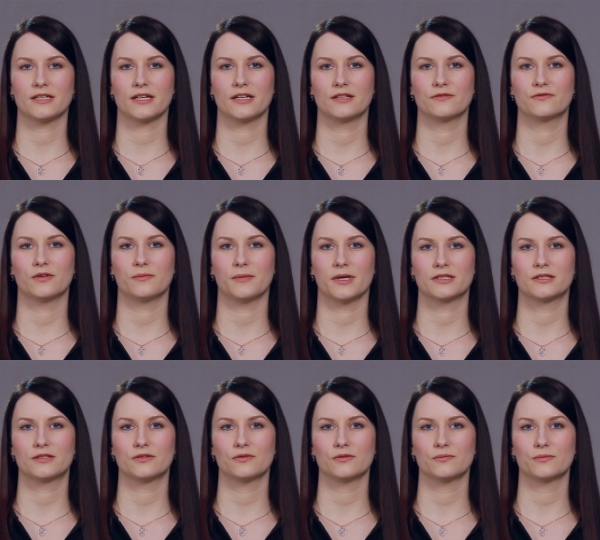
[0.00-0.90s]
For more
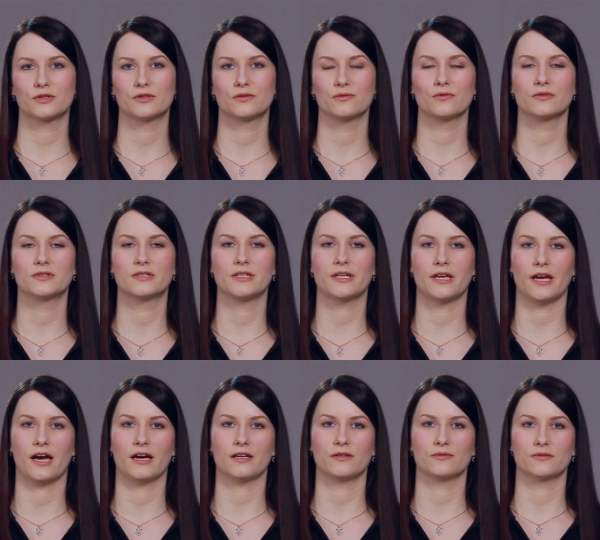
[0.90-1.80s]
information,
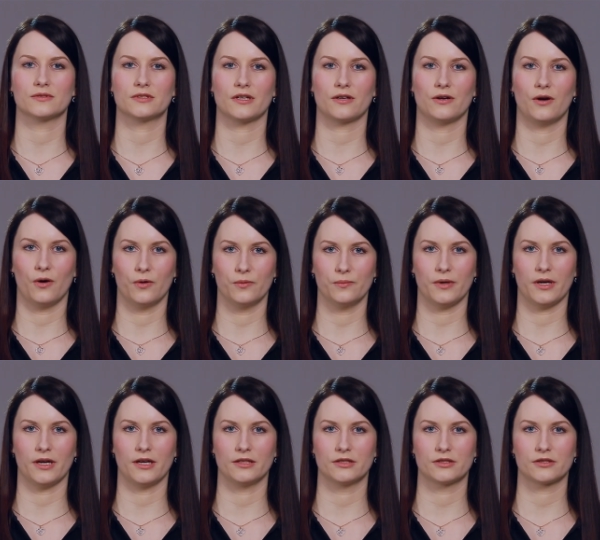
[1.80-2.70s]
please visit our
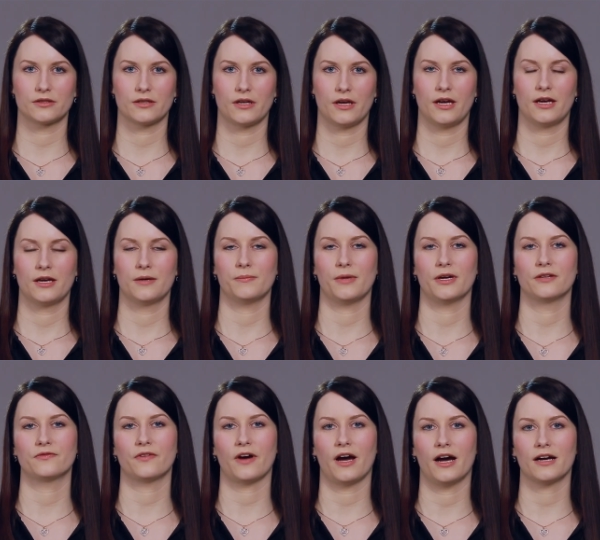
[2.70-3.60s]
website. If you have
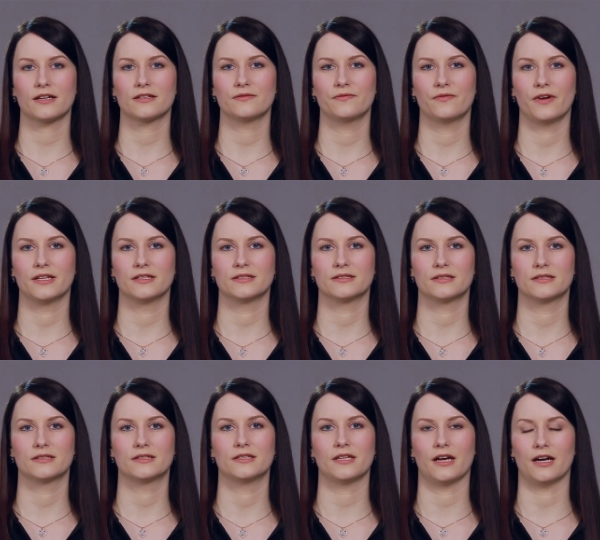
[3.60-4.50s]
any questions,
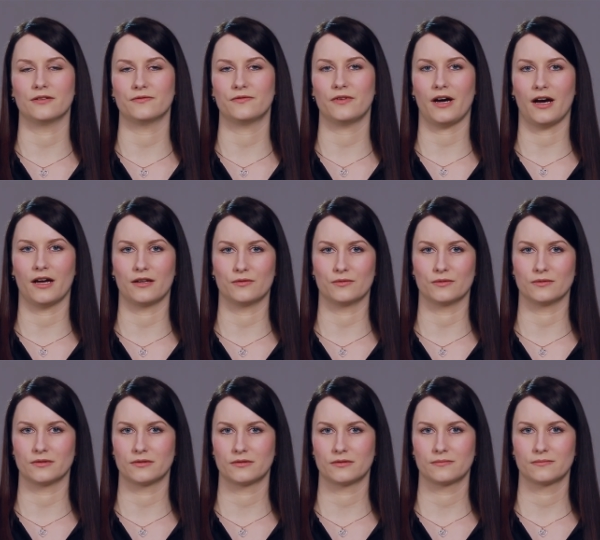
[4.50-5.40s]
please feel free to
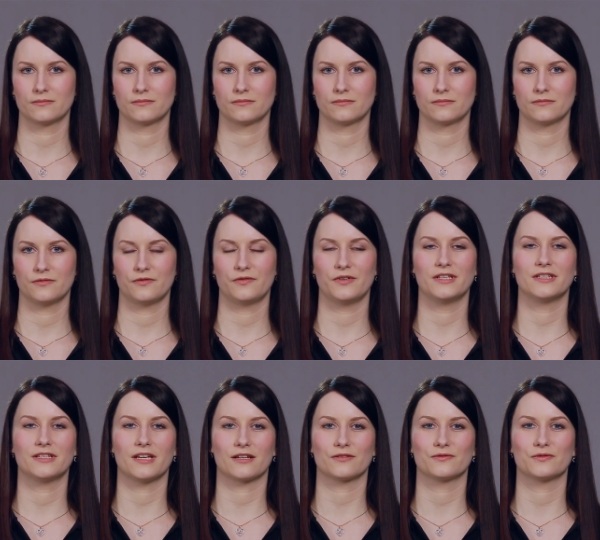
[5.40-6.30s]
contact us.
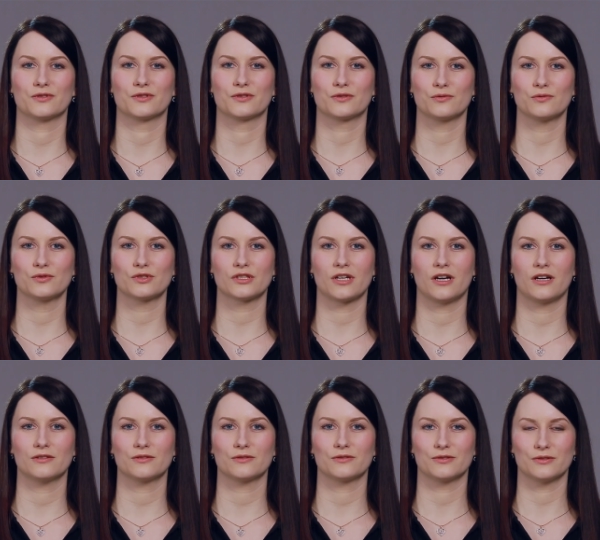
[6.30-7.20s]
Thanks for
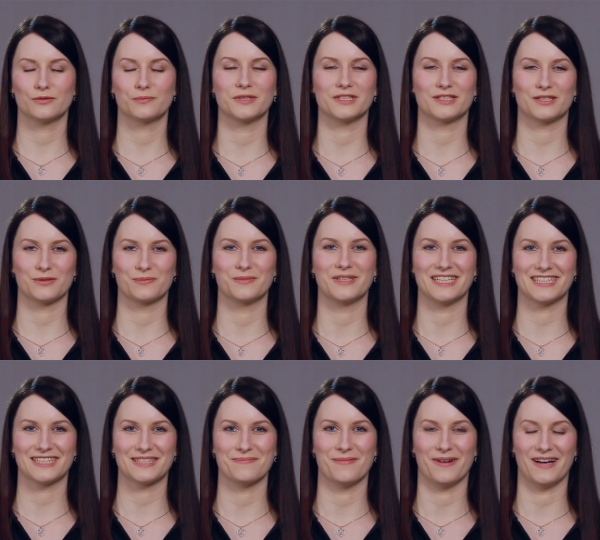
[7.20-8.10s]
watching and see you next
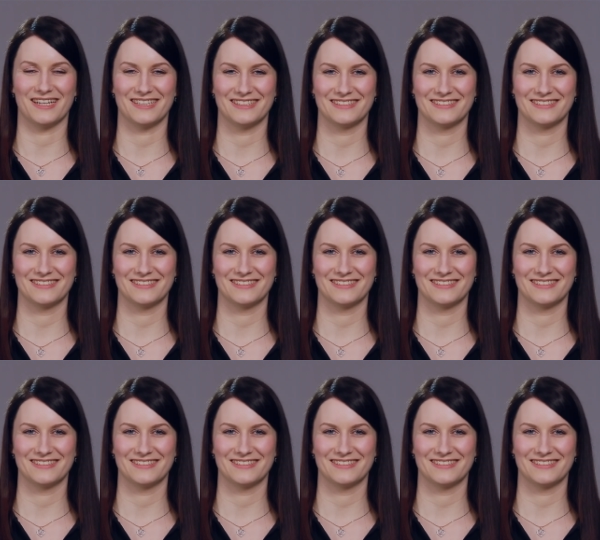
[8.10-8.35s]
time.